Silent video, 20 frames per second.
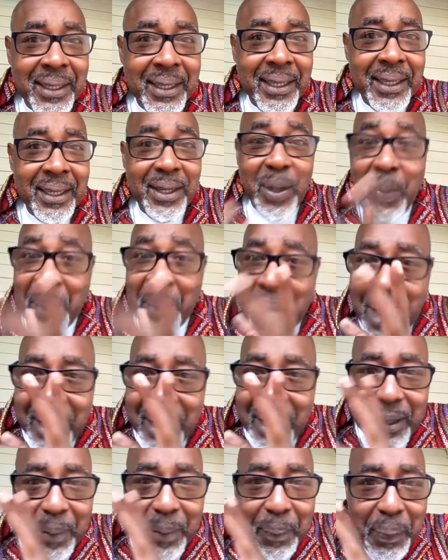No matter
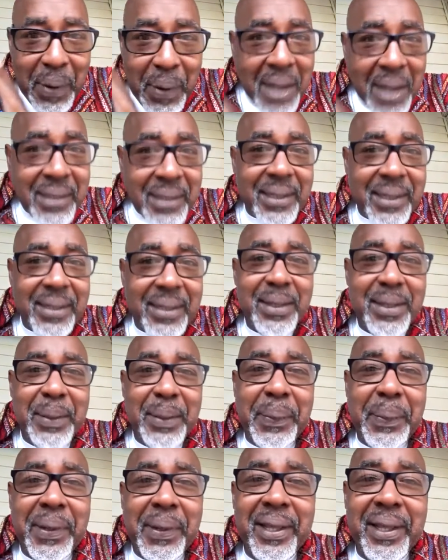the process you
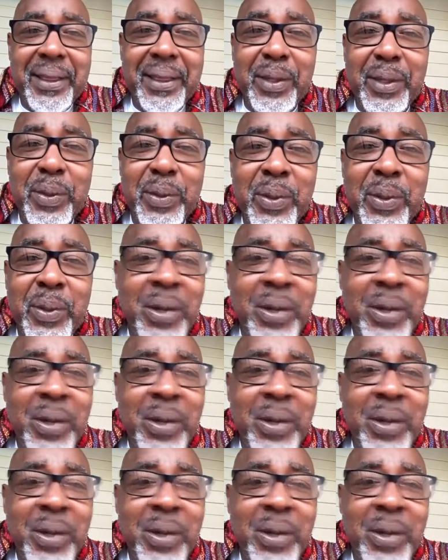put it through,